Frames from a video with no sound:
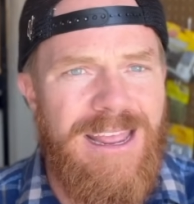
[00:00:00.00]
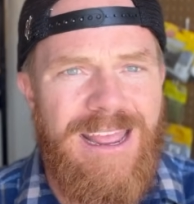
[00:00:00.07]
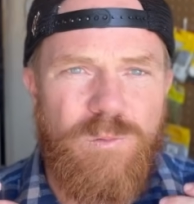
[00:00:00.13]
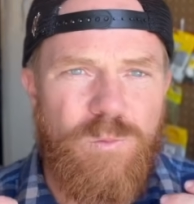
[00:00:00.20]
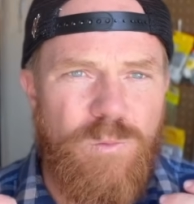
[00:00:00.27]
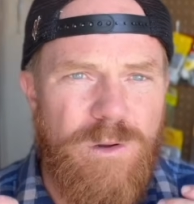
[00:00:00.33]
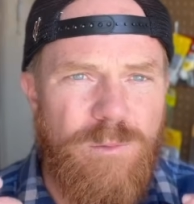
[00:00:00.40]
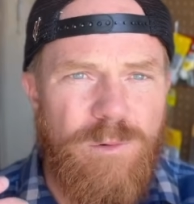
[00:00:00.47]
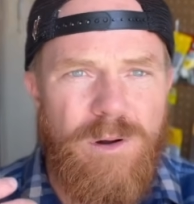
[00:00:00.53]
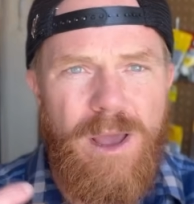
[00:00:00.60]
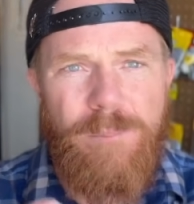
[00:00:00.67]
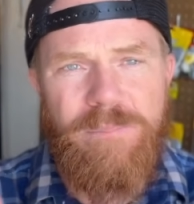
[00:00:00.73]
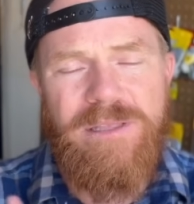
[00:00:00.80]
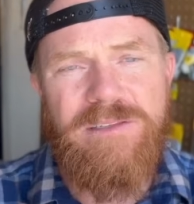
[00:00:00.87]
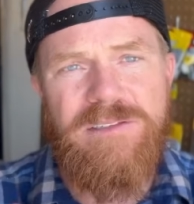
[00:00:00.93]
we were
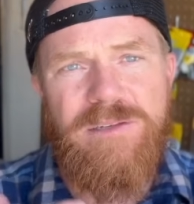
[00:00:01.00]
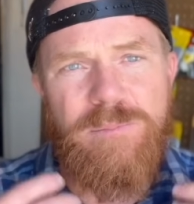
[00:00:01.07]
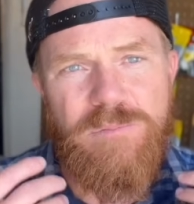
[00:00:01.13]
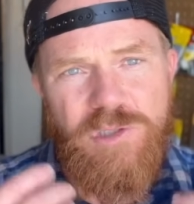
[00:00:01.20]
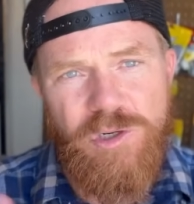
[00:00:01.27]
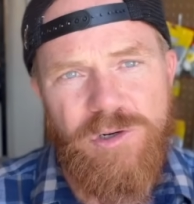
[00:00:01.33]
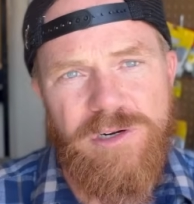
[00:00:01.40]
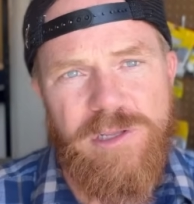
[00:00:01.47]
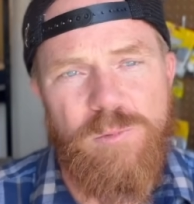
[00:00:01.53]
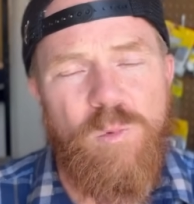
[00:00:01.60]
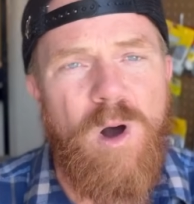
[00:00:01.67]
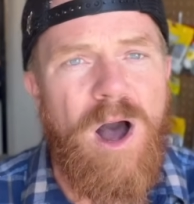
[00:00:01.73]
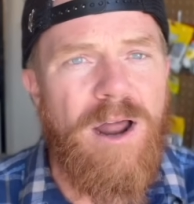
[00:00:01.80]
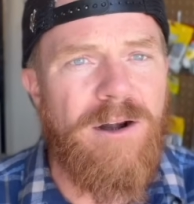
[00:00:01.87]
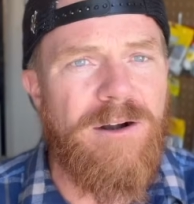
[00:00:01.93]
up in some dirty
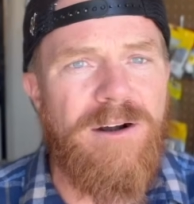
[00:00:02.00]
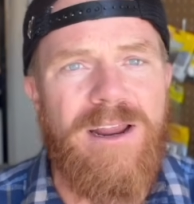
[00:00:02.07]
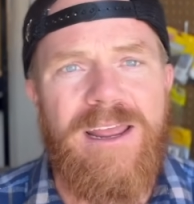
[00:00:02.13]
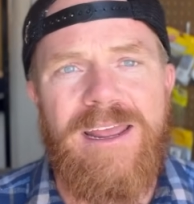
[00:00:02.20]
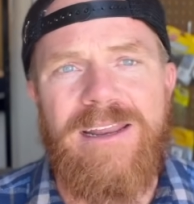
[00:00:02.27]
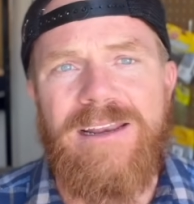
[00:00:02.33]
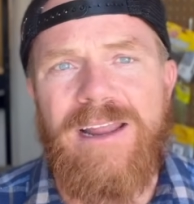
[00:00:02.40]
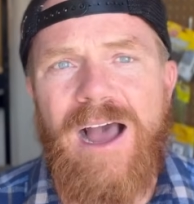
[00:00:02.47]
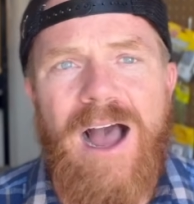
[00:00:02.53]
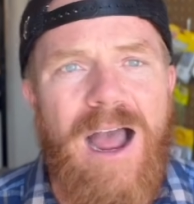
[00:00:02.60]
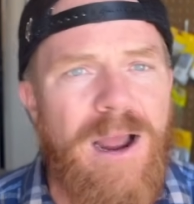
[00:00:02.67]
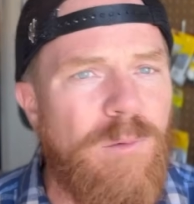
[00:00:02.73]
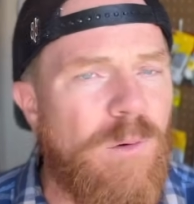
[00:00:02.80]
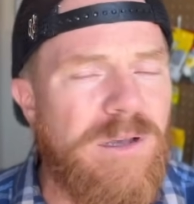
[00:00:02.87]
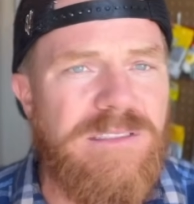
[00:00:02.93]
water and
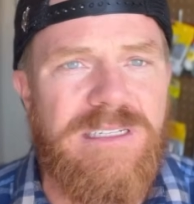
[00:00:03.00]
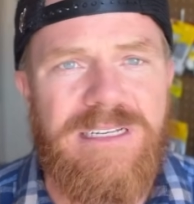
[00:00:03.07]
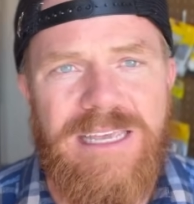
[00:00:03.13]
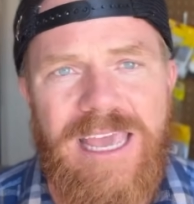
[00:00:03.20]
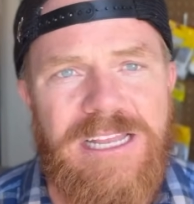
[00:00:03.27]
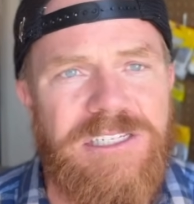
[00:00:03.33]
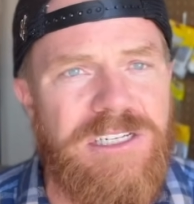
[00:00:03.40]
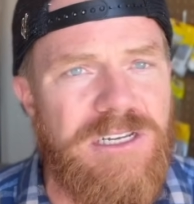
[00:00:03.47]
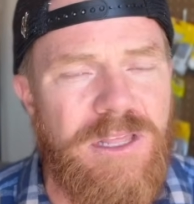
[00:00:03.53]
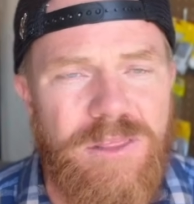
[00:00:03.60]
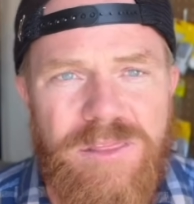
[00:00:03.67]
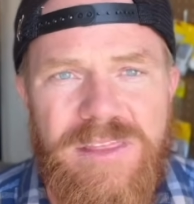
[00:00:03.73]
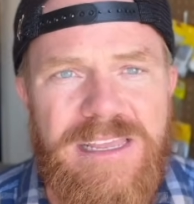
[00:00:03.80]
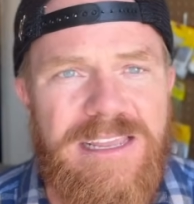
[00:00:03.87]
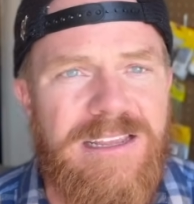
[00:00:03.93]
I wasn't catching a
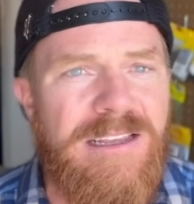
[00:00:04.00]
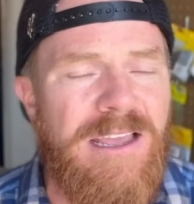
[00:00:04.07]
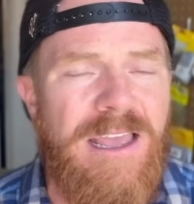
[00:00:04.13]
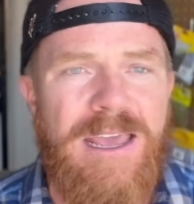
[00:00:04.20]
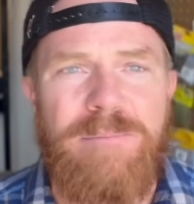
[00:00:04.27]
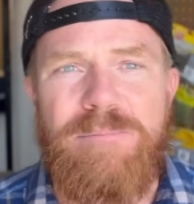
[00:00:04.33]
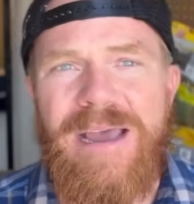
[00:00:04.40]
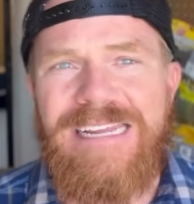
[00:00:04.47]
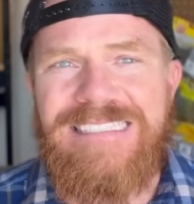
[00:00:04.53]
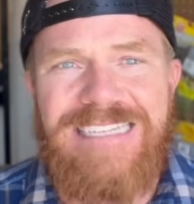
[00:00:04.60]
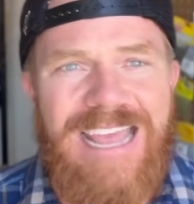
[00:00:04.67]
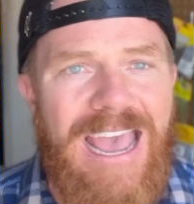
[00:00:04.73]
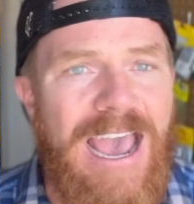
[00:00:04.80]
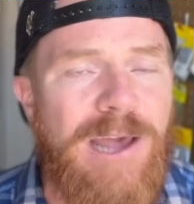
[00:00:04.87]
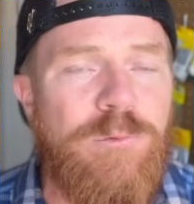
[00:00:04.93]
thing, and my
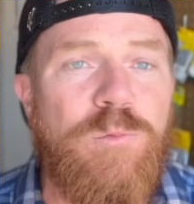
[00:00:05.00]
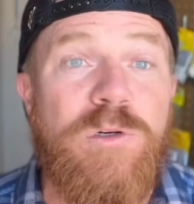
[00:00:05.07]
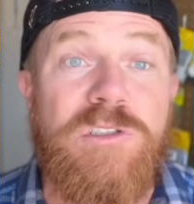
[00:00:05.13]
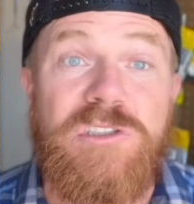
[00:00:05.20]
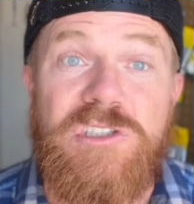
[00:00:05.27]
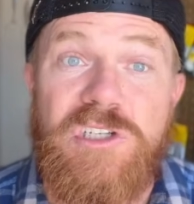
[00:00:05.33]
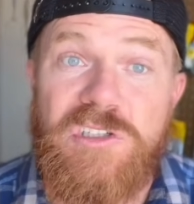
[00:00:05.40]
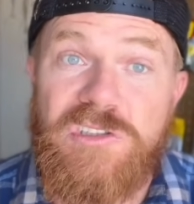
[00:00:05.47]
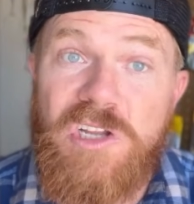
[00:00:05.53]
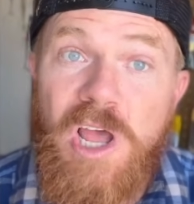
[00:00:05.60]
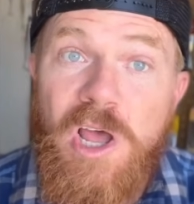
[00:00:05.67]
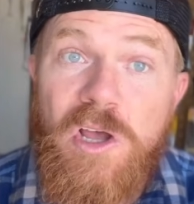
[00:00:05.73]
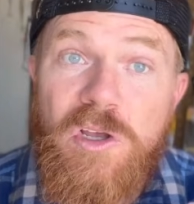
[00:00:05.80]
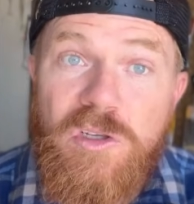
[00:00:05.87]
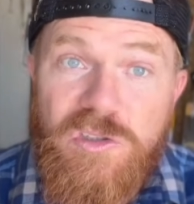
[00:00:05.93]
dad was just
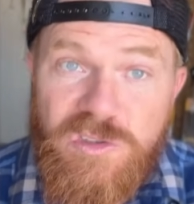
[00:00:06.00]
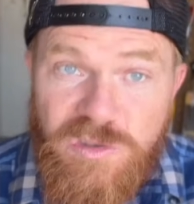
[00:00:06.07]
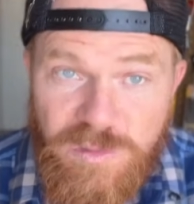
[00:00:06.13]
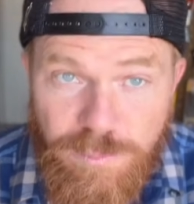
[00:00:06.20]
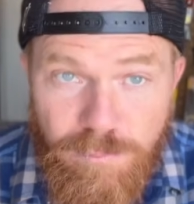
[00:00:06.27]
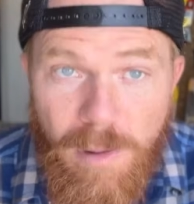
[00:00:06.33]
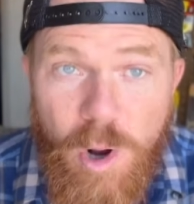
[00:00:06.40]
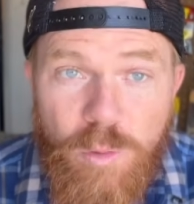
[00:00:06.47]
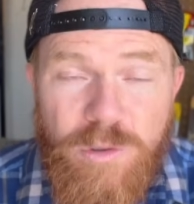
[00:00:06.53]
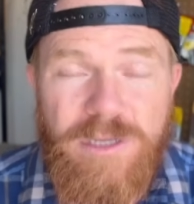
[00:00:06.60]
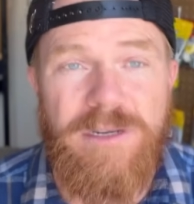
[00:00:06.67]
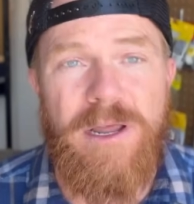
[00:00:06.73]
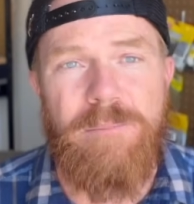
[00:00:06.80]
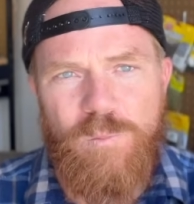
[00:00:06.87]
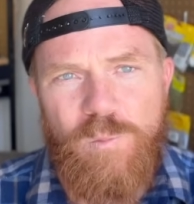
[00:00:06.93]

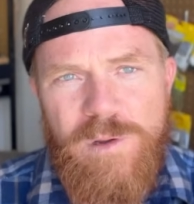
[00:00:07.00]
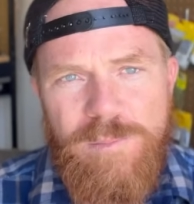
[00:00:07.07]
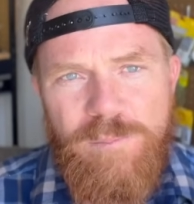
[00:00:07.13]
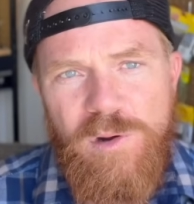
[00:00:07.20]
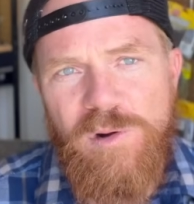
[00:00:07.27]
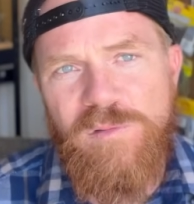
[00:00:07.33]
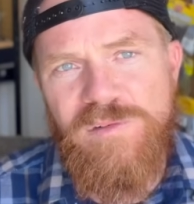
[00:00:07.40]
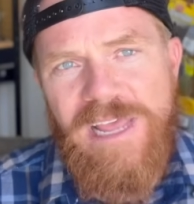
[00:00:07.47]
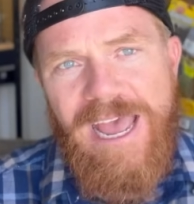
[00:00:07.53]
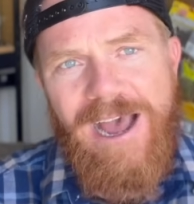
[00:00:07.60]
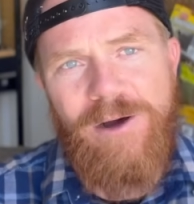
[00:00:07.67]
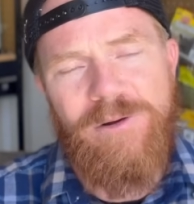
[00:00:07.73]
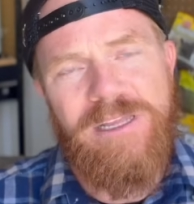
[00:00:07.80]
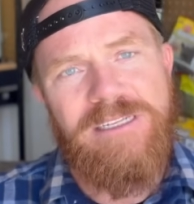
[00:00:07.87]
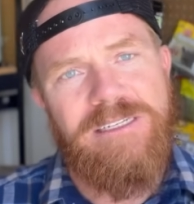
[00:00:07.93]
smoking them. We moved
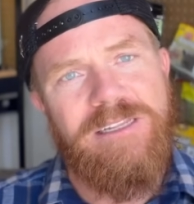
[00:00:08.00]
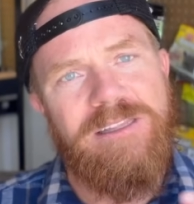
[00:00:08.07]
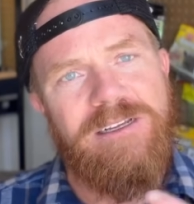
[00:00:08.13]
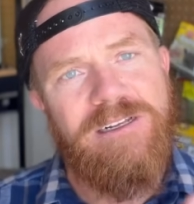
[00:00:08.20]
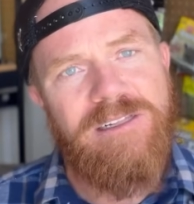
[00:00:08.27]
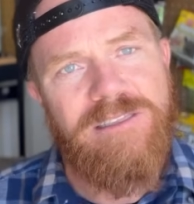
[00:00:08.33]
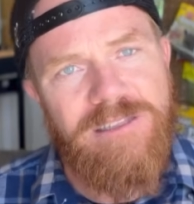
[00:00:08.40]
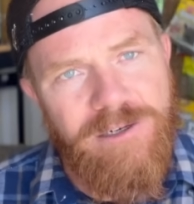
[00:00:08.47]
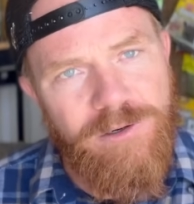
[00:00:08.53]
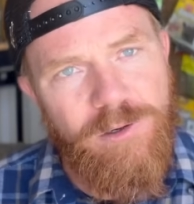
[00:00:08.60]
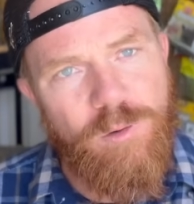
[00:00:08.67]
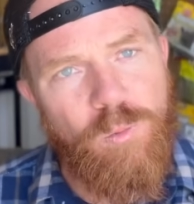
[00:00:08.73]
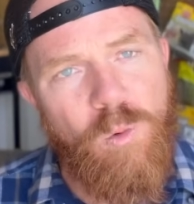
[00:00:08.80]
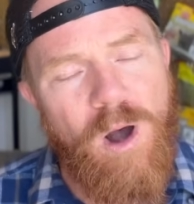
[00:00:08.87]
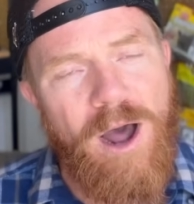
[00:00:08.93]
out into the
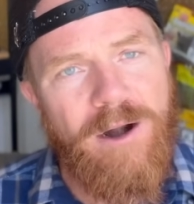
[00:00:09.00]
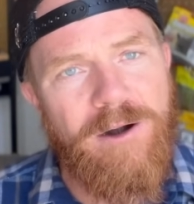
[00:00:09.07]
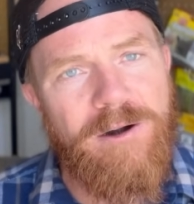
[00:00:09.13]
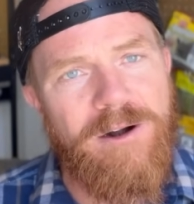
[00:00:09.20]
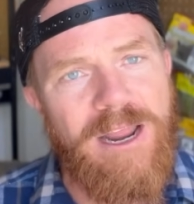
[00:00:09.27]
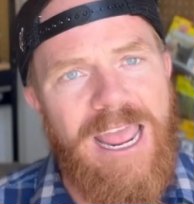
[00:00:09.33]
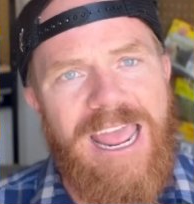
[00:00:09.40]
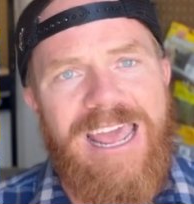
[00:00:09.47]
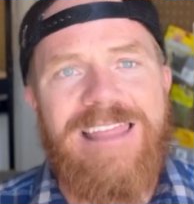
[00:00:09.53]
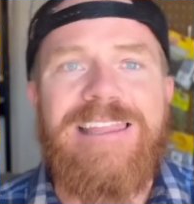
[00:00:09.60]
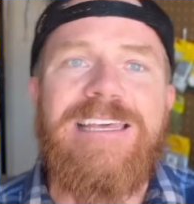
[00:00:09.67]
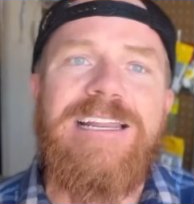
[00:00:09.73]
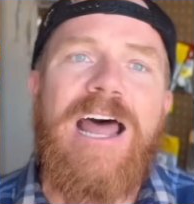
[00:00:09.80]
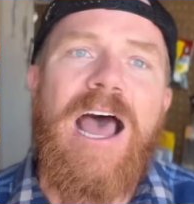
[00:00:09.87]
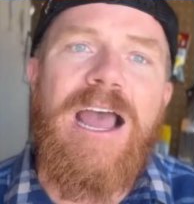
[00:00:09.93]
clearer water and
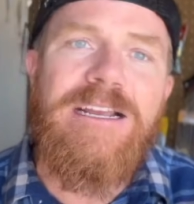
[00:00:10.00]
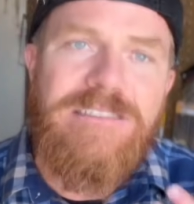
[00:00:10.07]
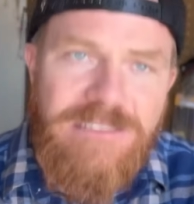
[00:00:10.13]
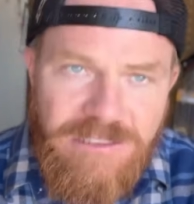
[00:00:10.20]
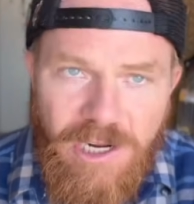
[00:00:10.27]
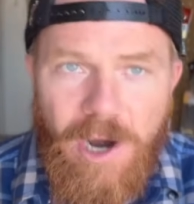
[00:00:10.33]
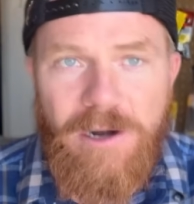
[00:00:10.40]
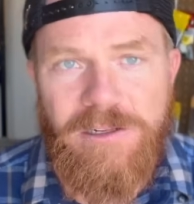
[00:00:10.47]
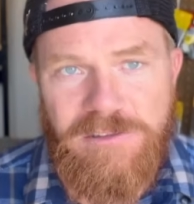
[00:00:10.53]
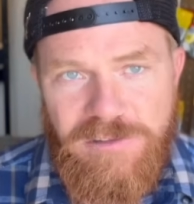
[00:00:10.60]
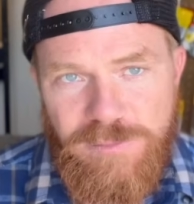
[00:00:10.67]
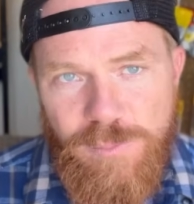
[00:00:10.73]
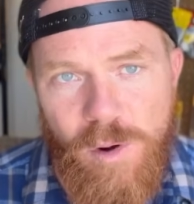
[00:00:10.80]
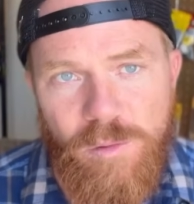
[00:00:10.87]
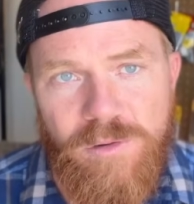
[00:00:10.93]
then I started
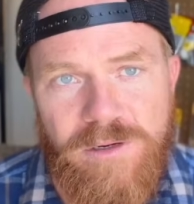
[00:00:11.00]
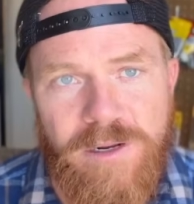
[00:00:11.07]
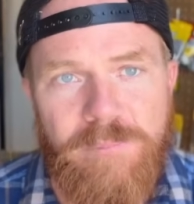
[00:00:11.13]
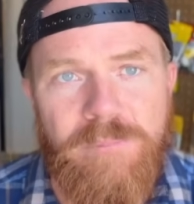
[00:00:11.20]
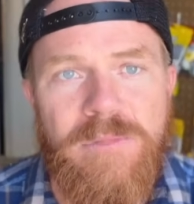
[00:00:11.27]
smoking them.